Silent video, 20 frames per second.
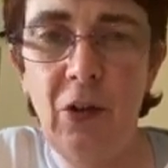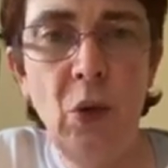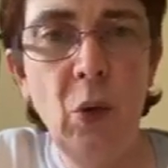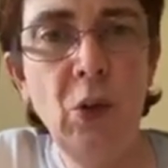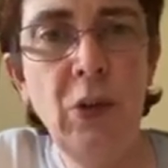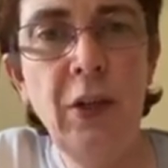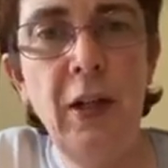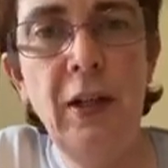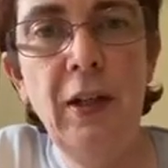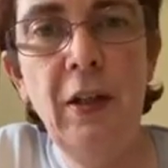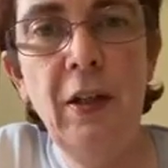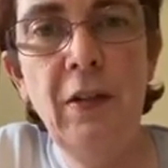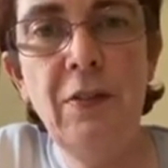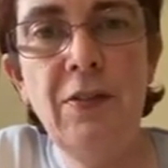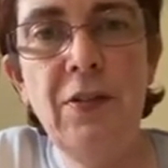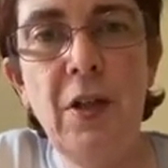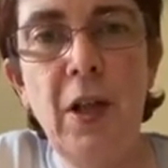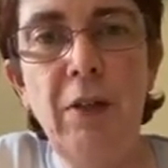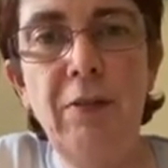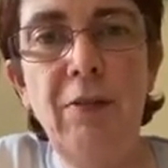Don't think of
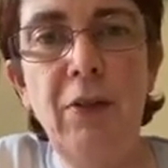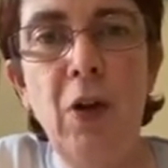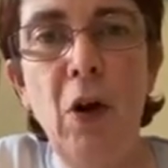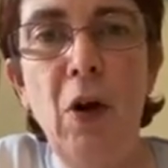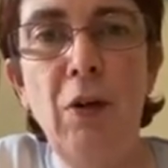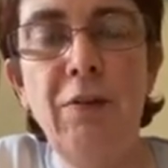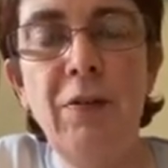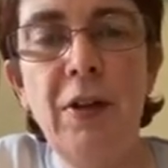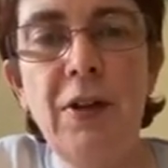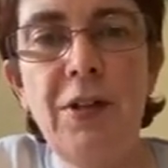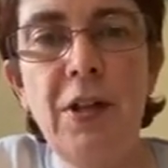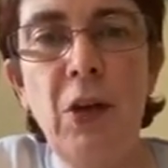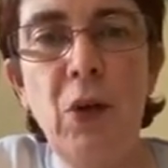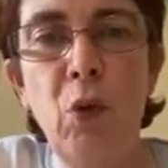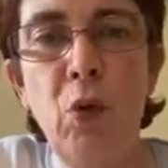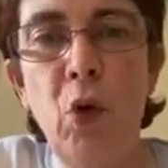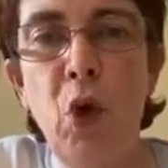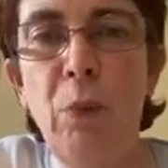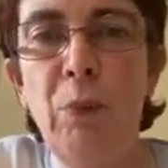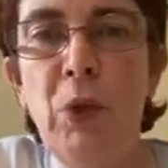self-love as a
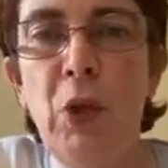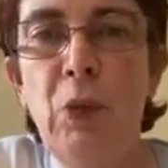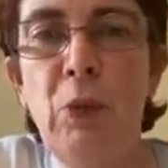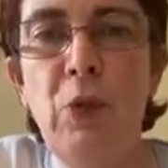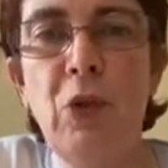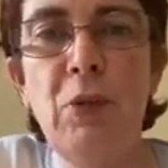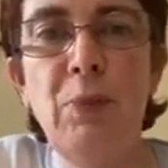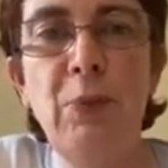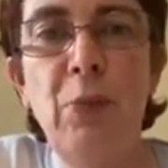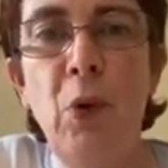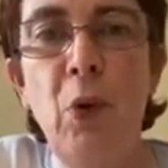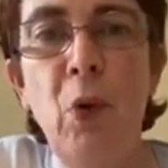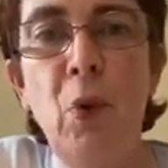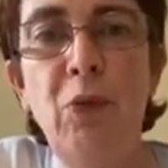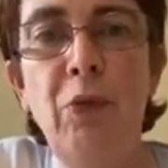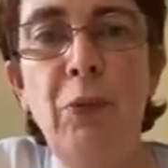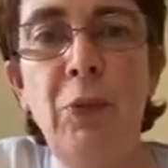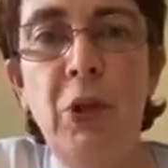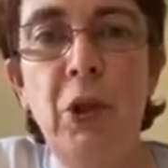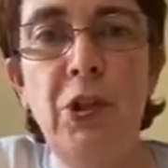crumb you must blow
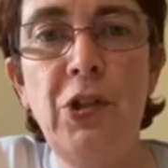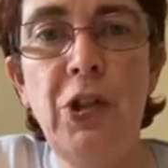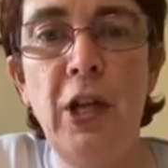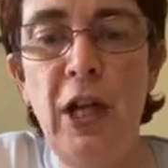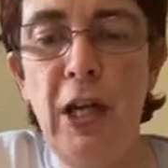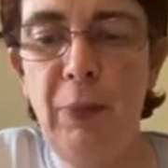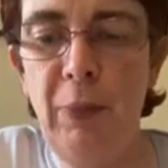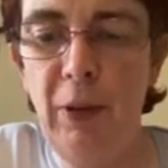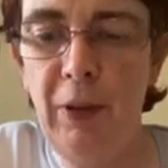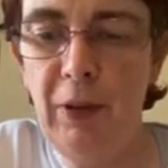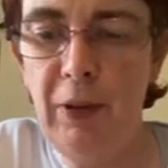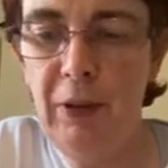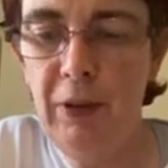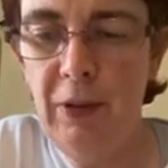from your table.